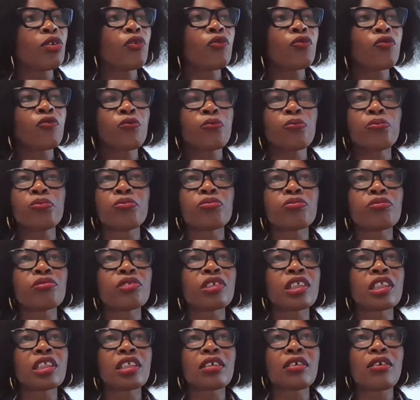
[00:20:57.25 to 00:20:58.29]
you've
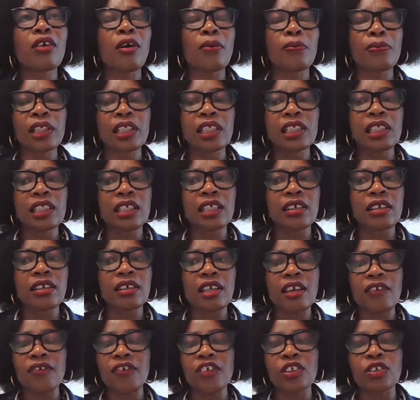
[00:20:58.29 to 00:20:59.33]
completely
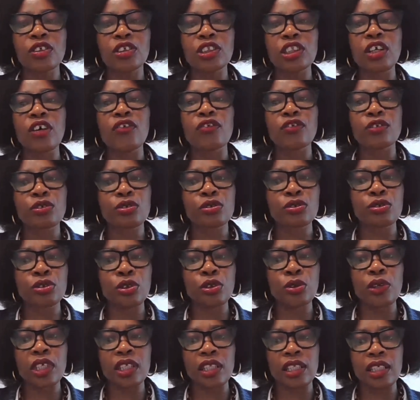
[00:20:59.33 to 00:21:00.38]
given yourself to
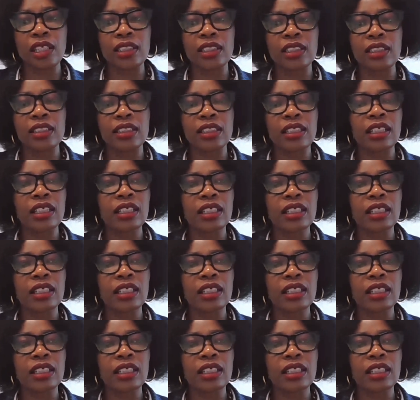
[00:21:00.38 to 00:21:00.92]
doing this,